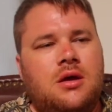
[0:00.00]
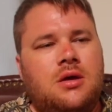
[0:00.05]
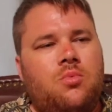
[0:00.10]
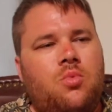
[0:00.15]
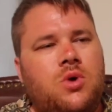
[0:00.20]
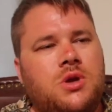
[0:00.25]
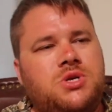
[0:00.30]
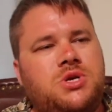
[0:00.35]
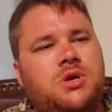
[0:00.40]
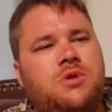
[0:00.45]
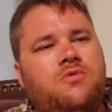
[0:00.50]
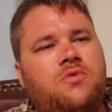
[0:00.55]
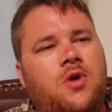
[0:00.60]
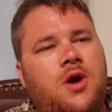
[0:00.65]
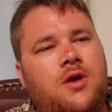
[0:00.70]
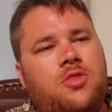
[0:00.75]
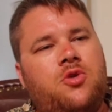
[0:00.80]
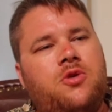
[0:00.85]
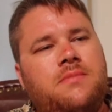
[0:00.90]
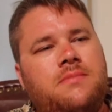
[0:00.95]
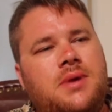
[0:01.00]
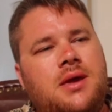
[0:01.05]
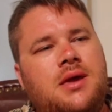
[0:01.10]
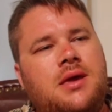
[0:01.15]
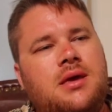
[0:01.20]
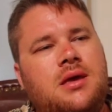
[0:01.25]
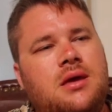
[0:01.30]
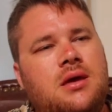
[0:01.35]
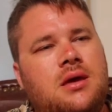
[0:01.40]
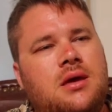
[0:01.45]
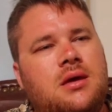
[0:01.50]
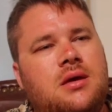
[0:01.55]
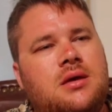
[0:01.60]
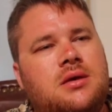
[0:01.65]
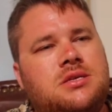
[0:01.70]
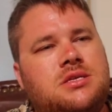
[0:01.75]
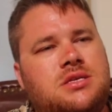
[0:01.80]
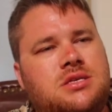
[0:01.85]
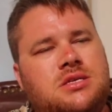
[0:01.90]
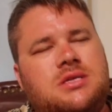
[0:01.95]
Would you rather me
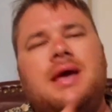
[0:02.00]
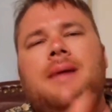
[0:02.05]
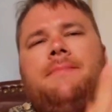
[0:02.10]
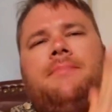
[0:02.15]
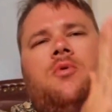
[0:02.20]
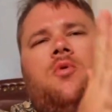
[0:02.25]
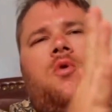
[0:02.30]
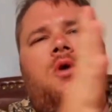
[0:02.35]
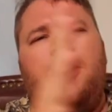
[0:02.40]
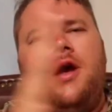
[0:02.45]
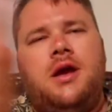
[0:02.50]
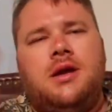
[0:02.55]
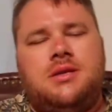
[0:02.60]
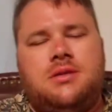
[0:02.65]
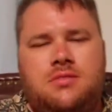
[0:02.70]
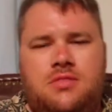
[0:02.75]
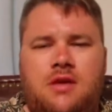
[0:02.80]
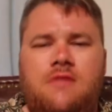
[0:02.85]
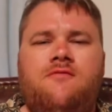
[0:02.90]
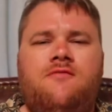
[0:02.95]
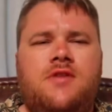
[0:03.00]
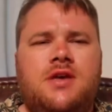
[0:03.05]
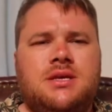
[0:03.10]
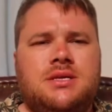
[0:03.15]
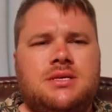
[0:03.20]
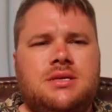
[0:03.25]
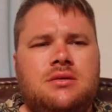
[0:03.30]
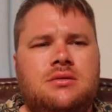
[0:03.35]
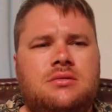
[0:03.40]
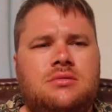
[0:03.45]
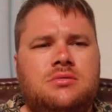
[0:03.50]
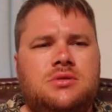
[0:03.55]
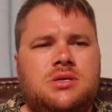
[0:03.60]
separate the physical